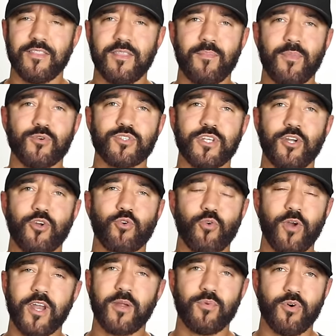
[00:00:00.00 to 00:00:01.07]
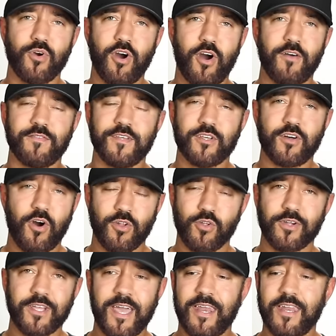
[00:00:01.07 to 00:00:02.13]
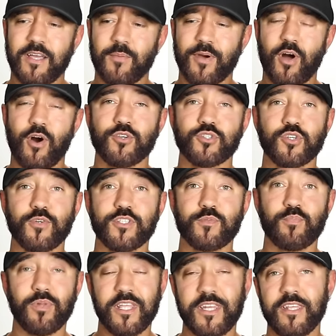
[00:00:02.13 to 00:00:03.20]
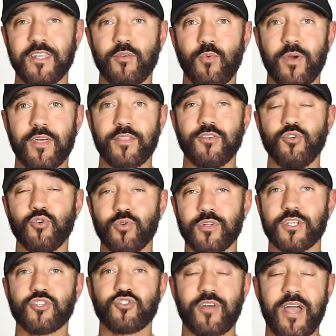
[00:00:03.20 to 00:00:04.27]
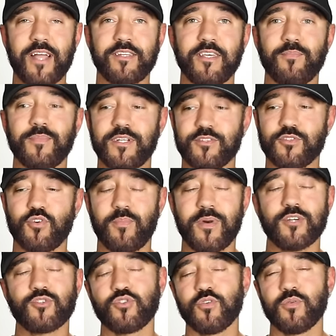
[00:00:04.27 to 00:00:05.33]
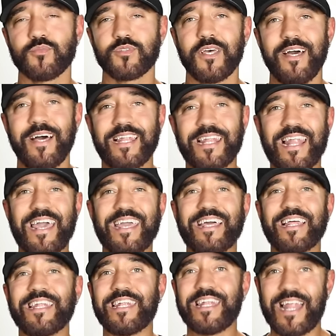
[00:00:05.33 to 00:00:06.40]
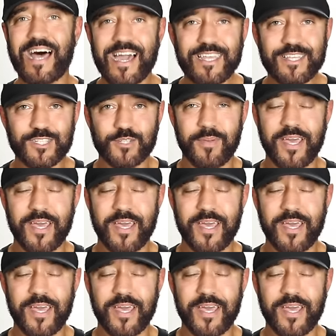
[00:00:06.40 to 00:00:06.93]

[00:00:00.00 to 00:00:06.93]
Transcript: the most incredible coffee, all organic, but also it's blended with dual extracted medicinal mushrooms like lion's